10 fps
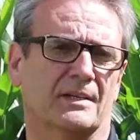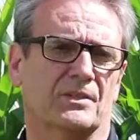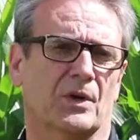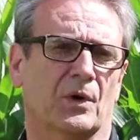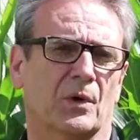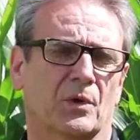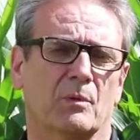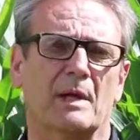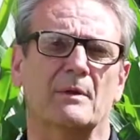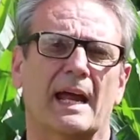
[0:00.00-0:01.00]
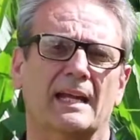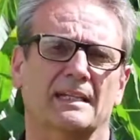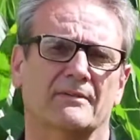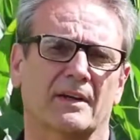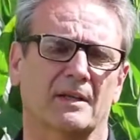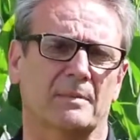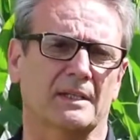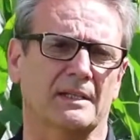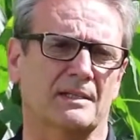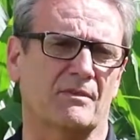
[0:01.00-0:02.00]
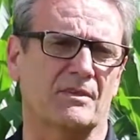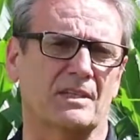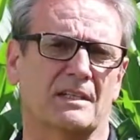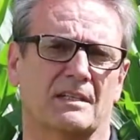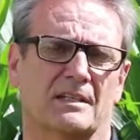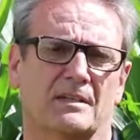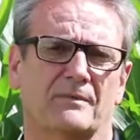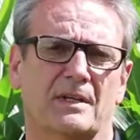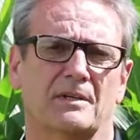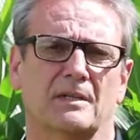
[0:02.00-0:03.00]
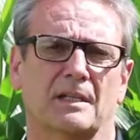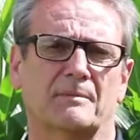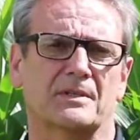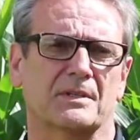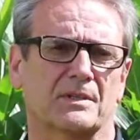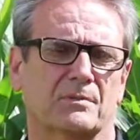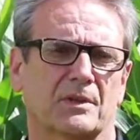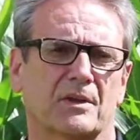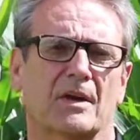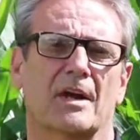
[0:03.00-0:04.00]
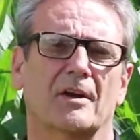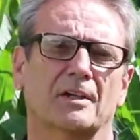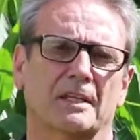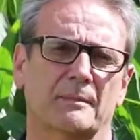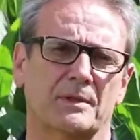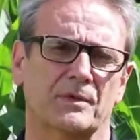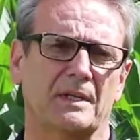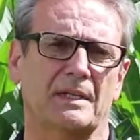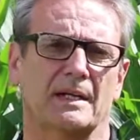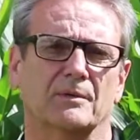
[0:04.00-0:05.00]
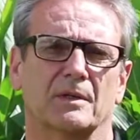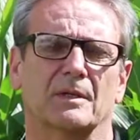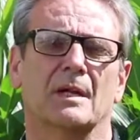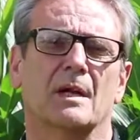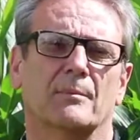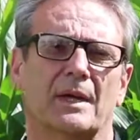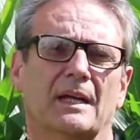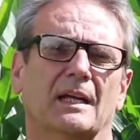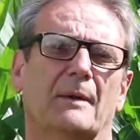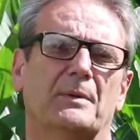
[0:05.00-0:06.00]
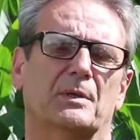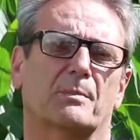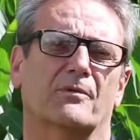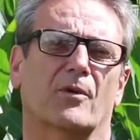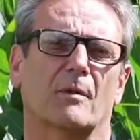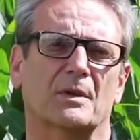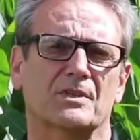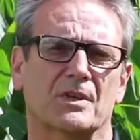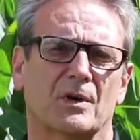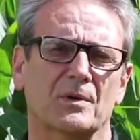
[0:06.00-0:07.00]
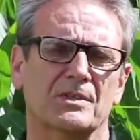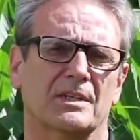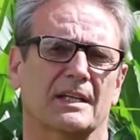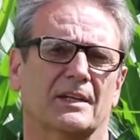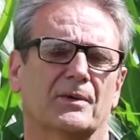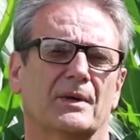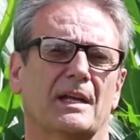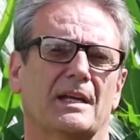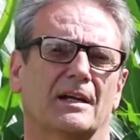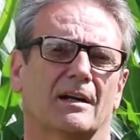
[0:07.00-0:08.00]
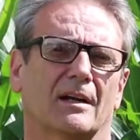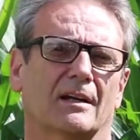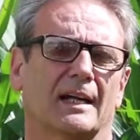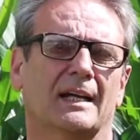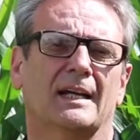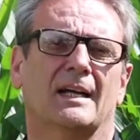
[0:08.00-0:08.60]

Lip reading: So the way we're handling the variability, as we've seen in other video clips, is with our aerial imagery that we're breaking up into performance zones and then creating our